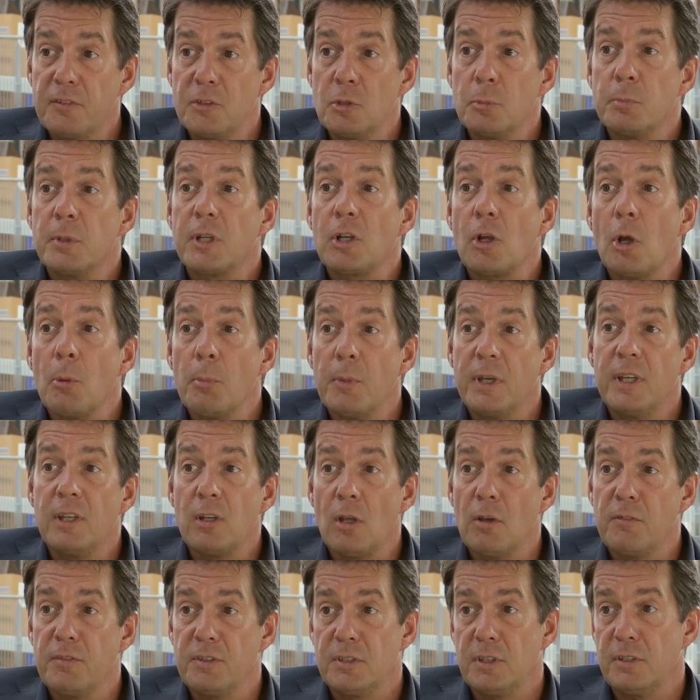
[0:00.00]
to become
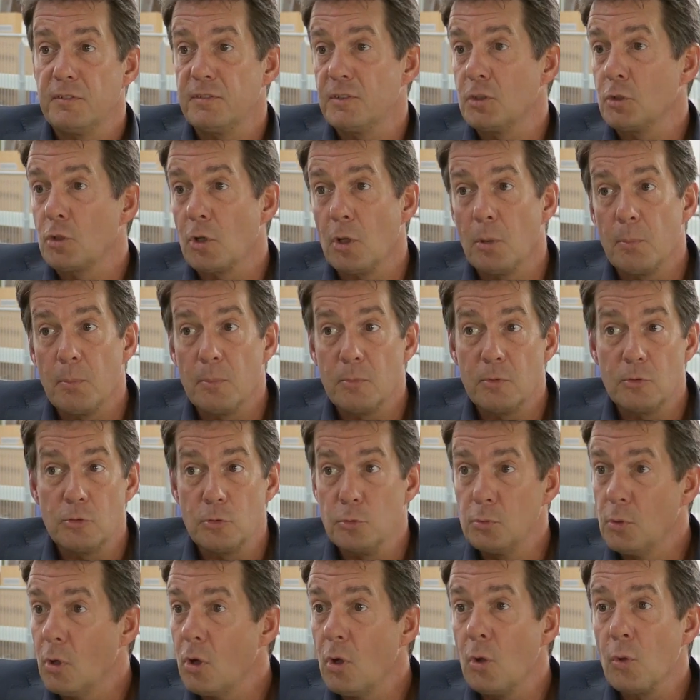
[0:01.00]
innovative, to come
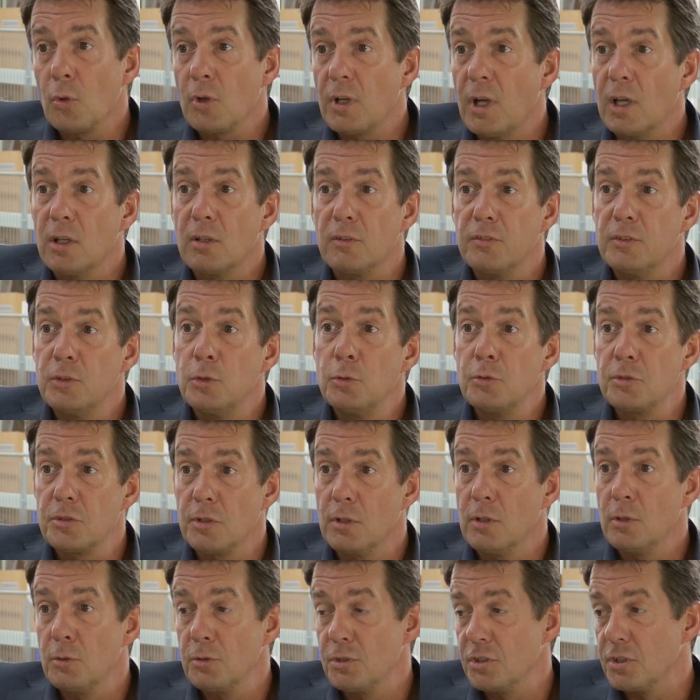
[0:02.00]
to all kind of new
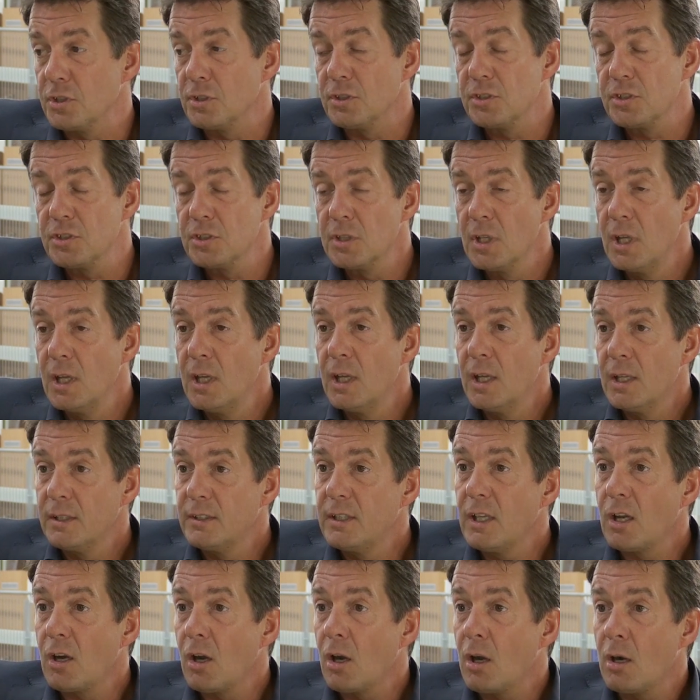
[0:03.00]
solutions
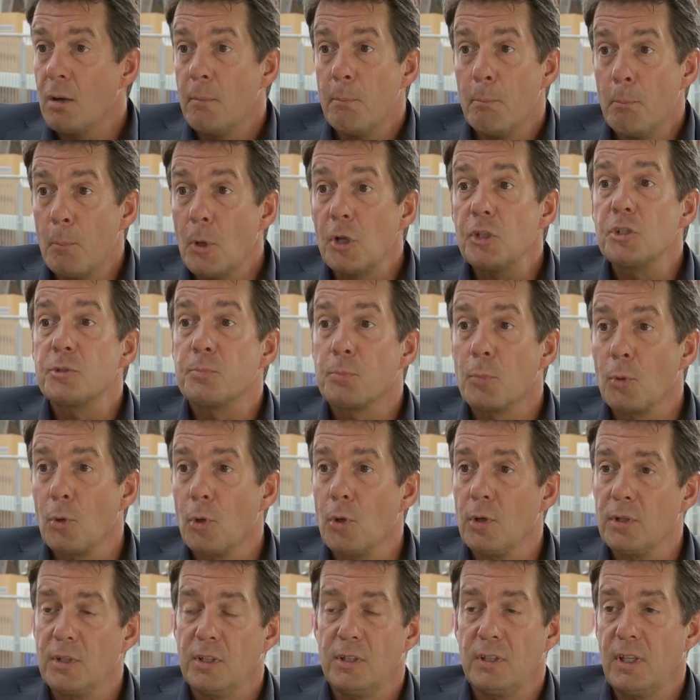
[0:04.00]
that are much
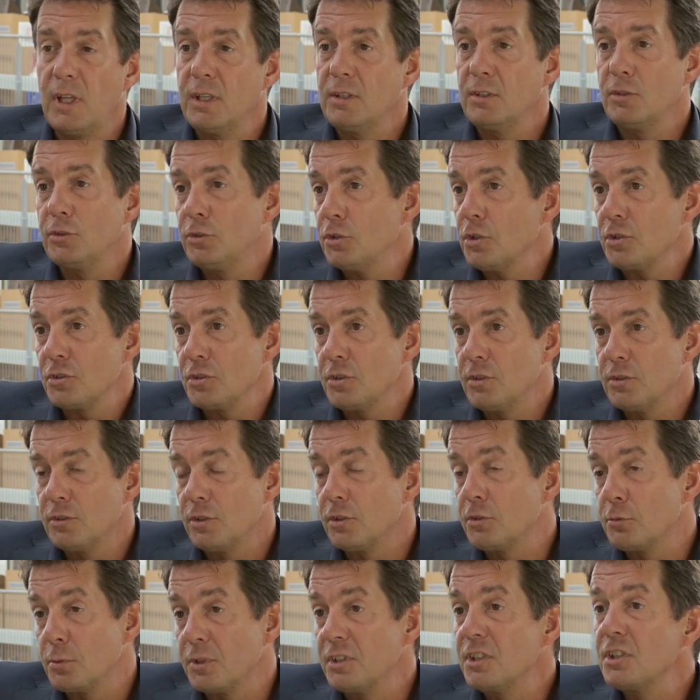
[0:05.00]
broader than just the
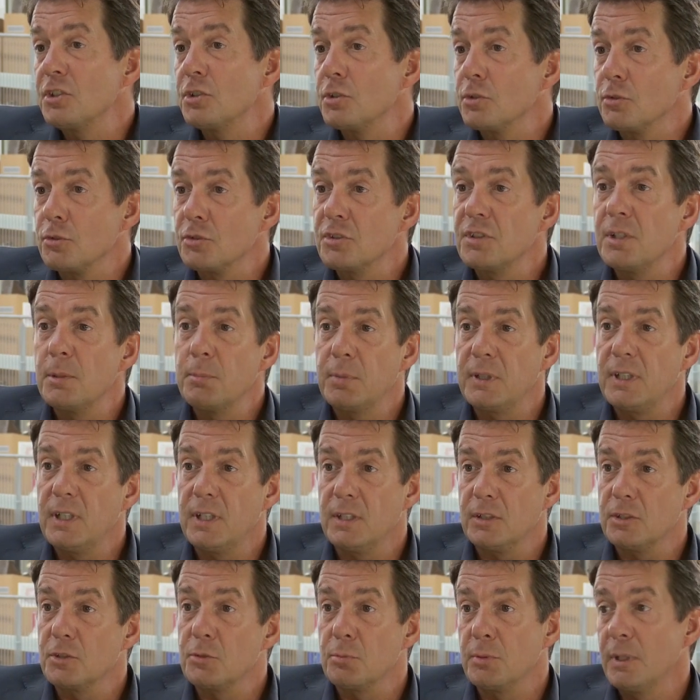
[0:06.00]
traditional shipping
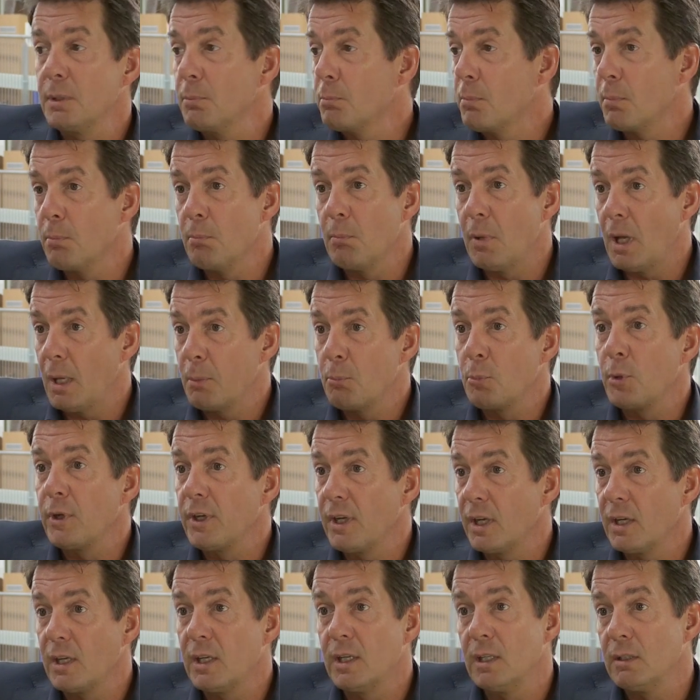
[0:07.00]
industry, by
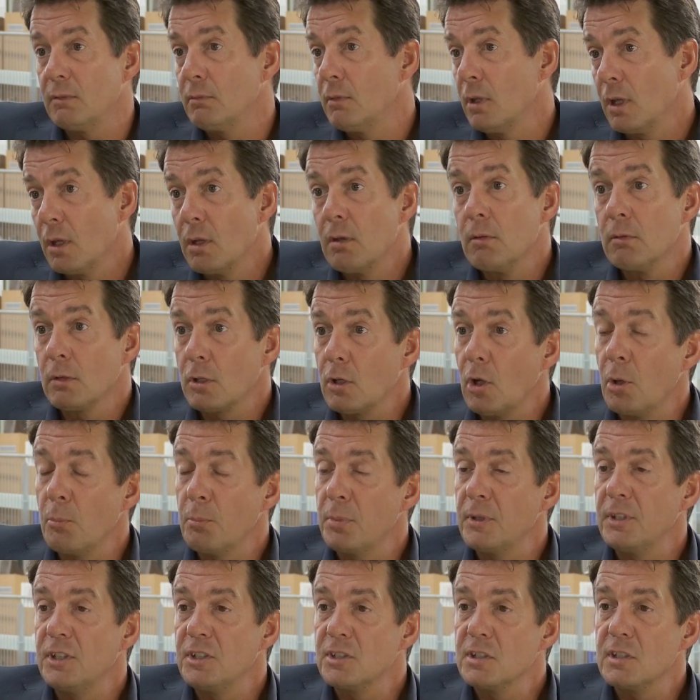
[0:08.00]
bringing in
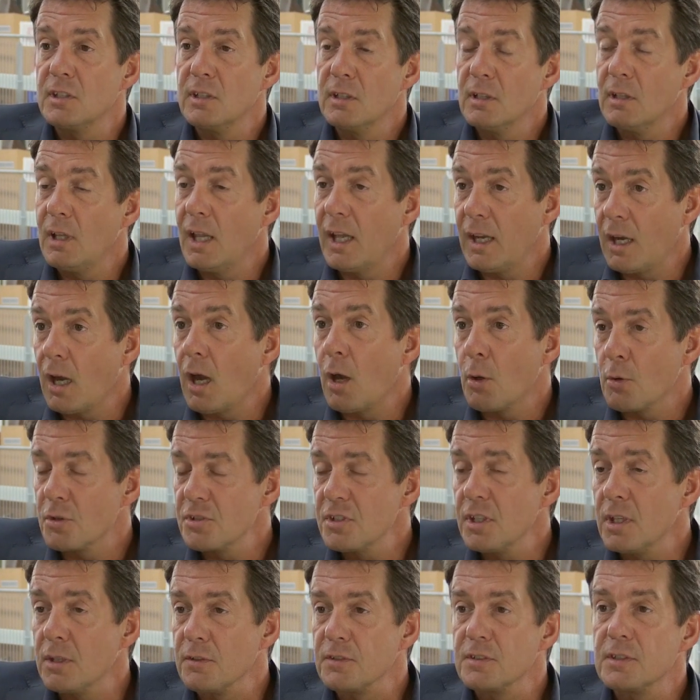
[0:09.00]
companies like
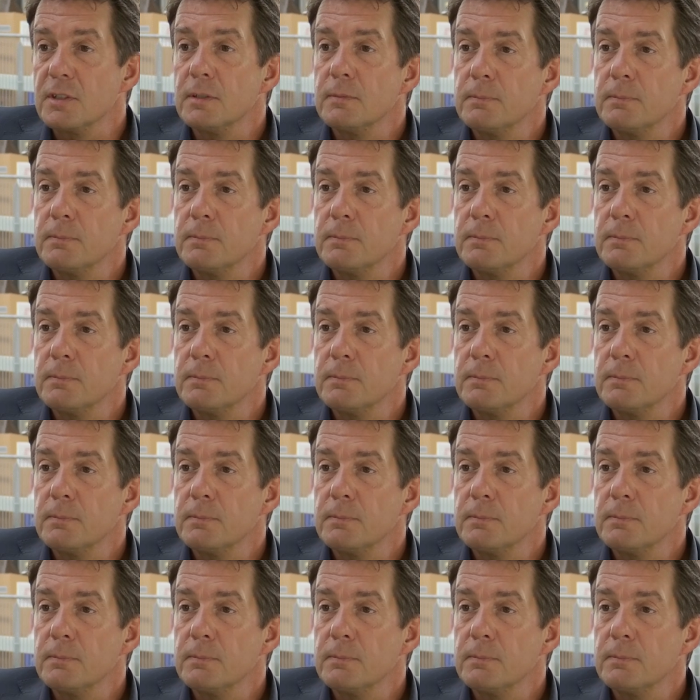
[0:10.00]
ourselves.